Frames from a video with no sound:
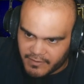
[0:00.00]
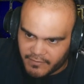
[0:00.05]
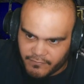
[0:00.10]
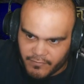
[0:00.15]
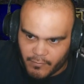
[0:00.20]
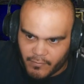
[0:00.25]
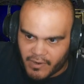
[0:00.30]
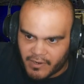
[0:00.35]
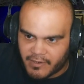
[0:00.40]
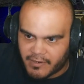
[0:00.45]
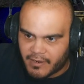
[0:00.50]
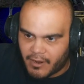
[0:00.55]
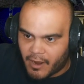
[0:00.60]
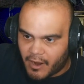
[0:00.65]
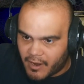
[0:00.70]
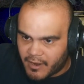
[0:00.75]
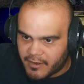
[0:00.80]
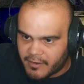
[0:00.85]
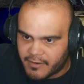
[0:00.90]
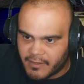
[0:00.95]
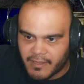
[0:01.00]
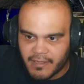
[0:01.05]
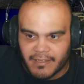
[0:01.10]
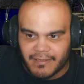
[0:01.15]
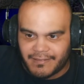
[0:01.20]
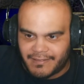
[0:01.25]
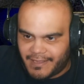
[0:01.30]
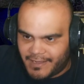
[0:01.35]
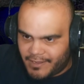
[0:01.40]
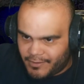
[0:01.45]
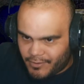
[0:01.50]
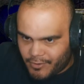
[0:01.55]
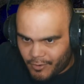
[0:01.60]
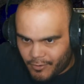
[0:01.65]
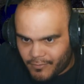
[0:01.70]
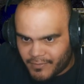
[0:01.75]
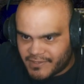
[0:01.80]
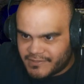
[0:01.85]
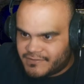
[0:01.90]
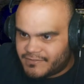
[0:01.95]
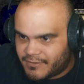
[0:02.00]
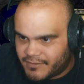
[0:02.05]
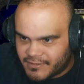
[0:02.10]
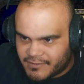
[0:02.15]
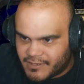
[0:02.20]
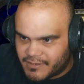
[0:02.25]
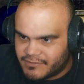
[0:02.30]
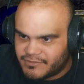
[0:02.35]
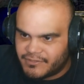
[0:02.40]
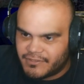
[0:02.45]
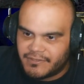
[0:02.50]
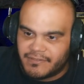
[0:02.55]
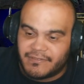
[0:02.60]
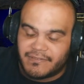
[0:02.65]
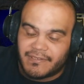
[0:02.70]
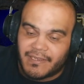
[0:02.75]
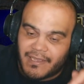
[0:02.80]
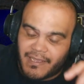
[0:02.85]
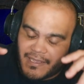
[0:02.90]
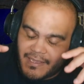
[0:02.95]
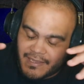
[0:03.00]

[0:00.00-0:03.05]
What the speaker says: If you want it hard, then go into the dungeons,